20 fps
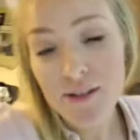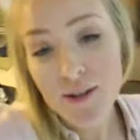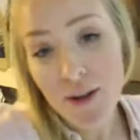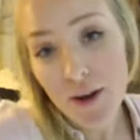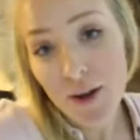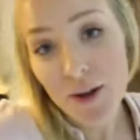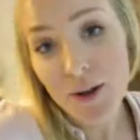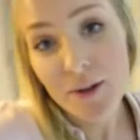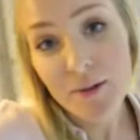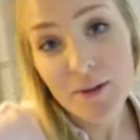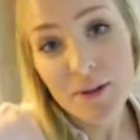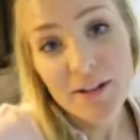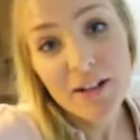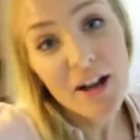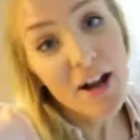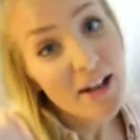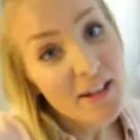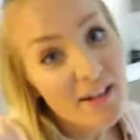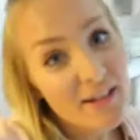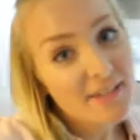so
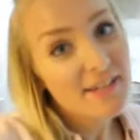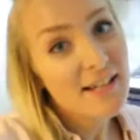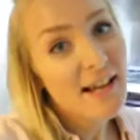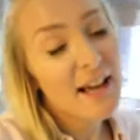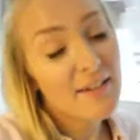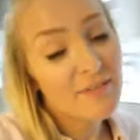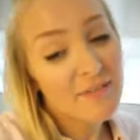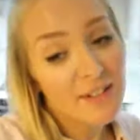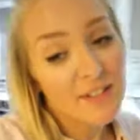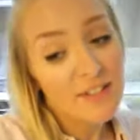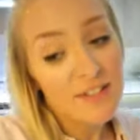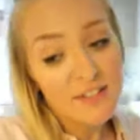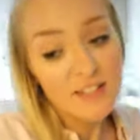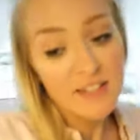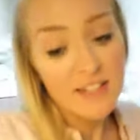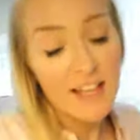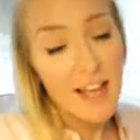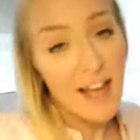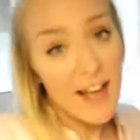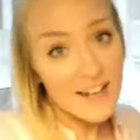nice to have a
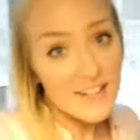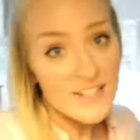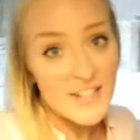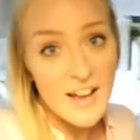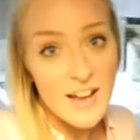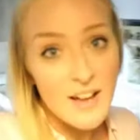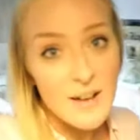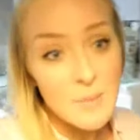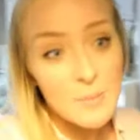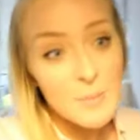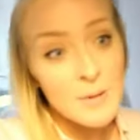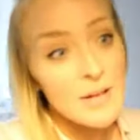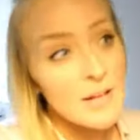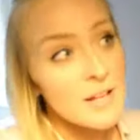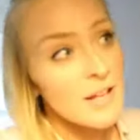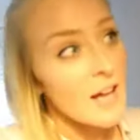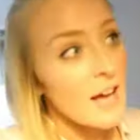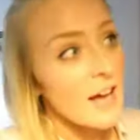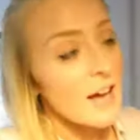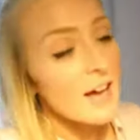good catch up.
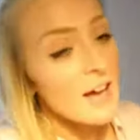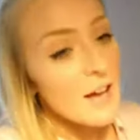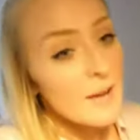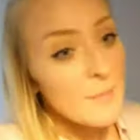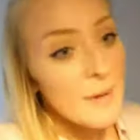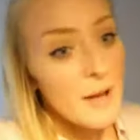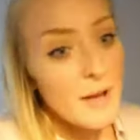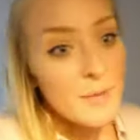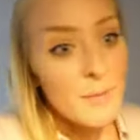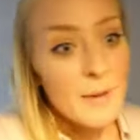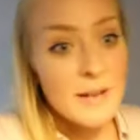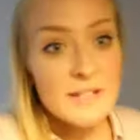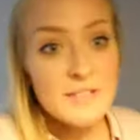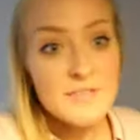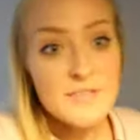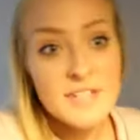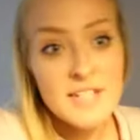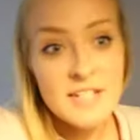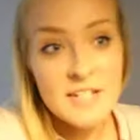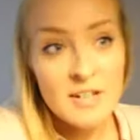I went
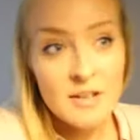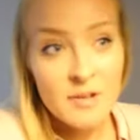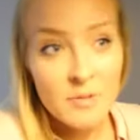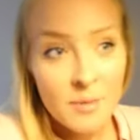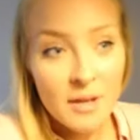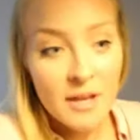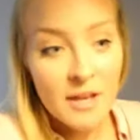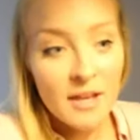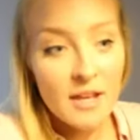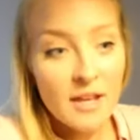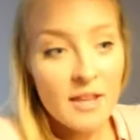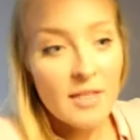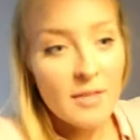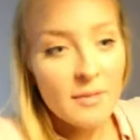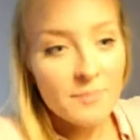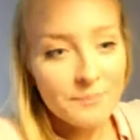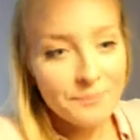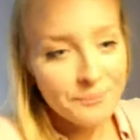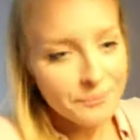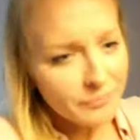for dinner
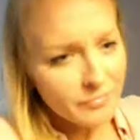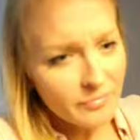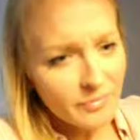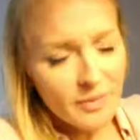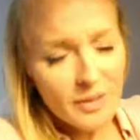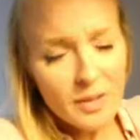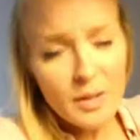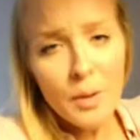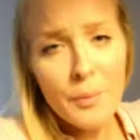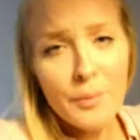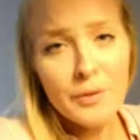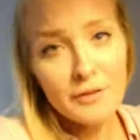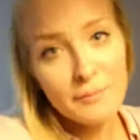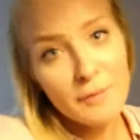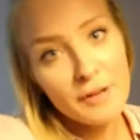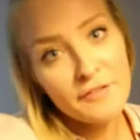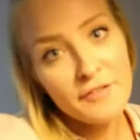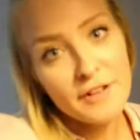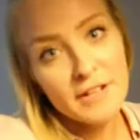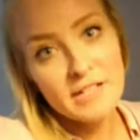with one of
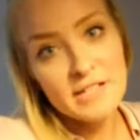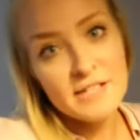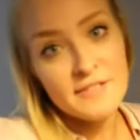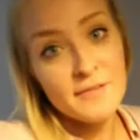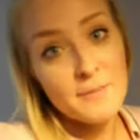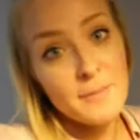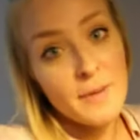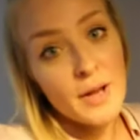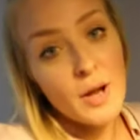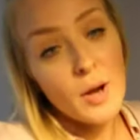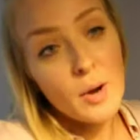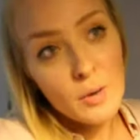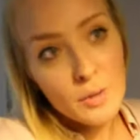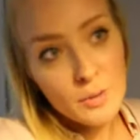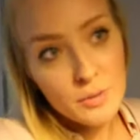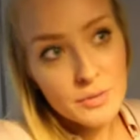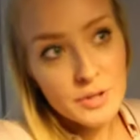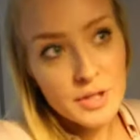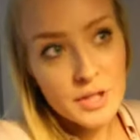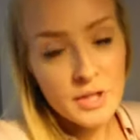my friends from my
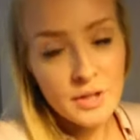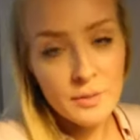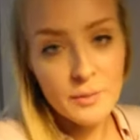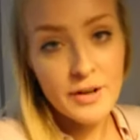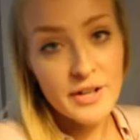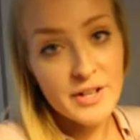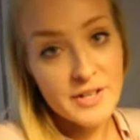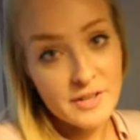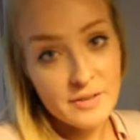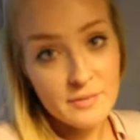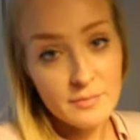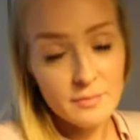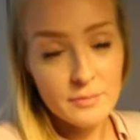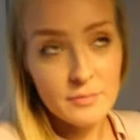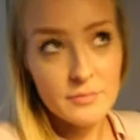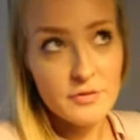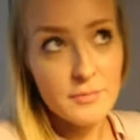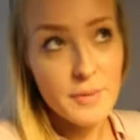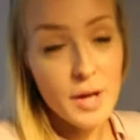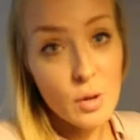old job
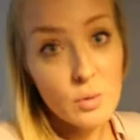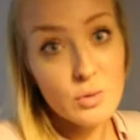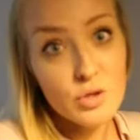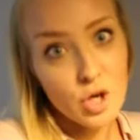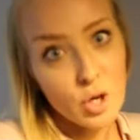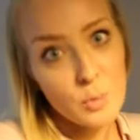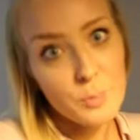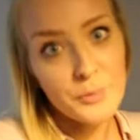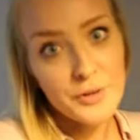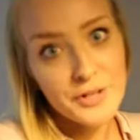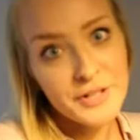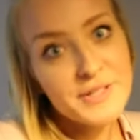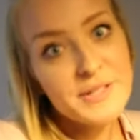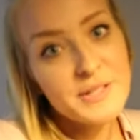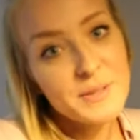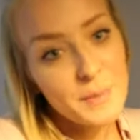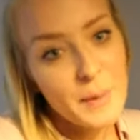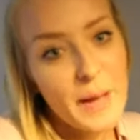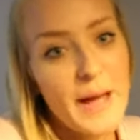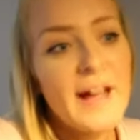where I
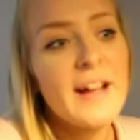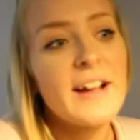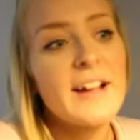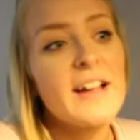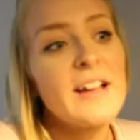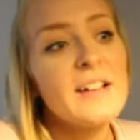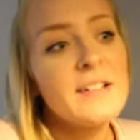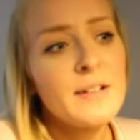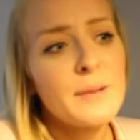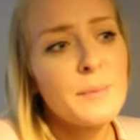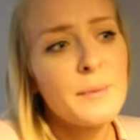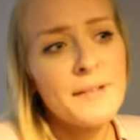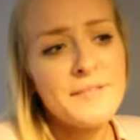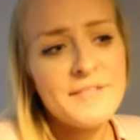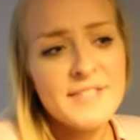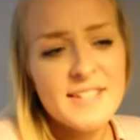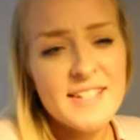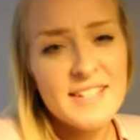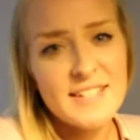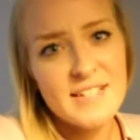used to work. We
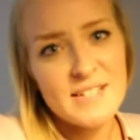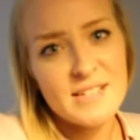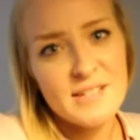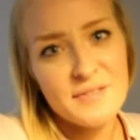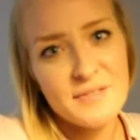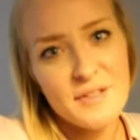haven't seen each other